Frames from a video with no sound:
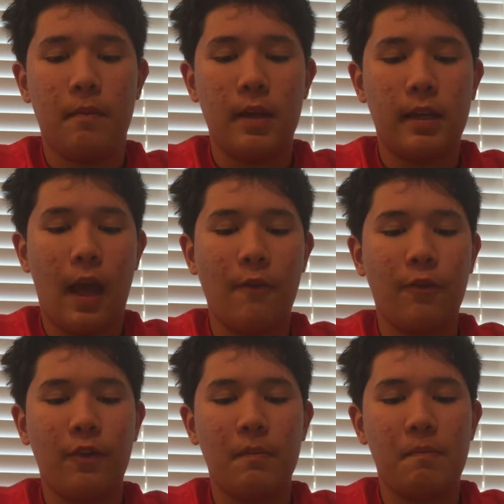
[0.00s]
make
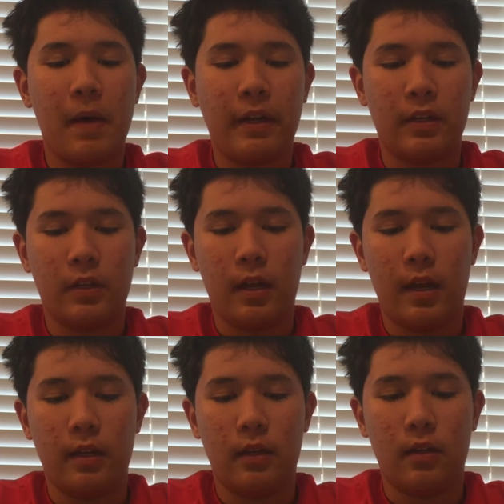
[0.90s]
everything better
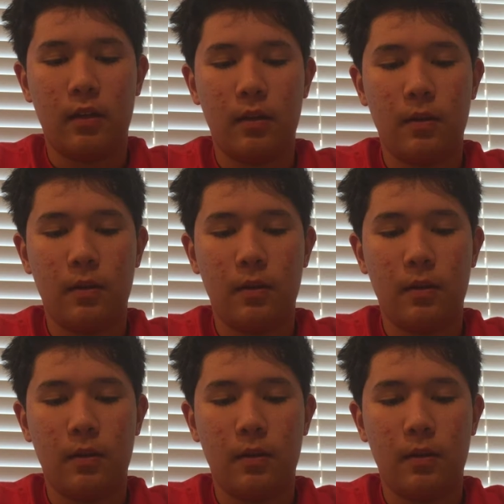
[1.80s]
and